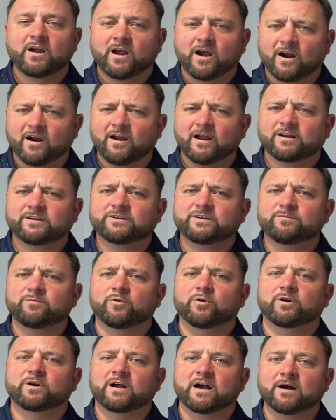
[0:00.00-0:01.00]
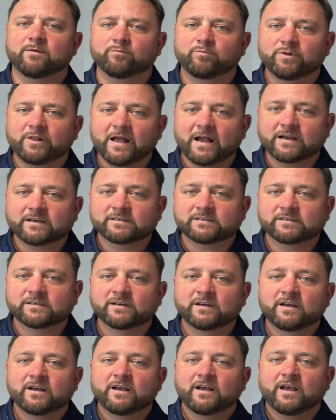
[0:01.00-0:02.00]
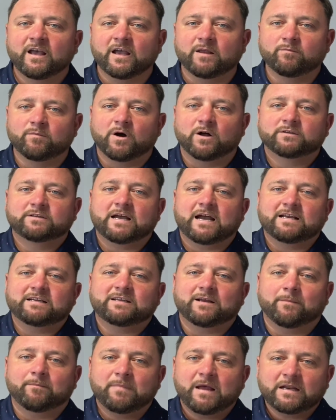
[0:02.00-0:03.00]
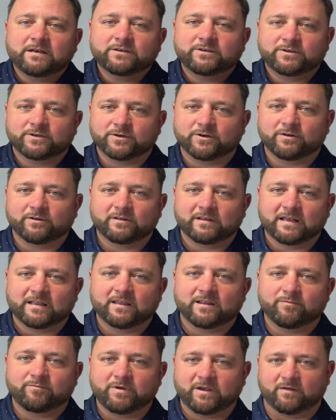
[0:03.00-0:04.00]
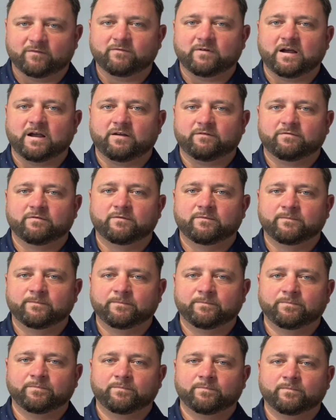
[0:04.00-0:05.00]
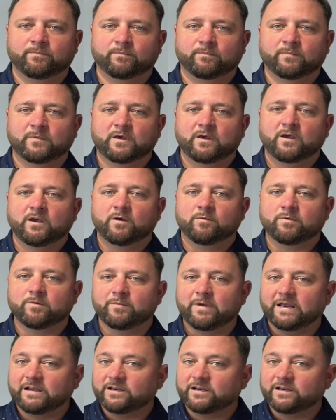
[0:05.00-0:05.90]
are actually more complex and multidimensional than the Big 5. But make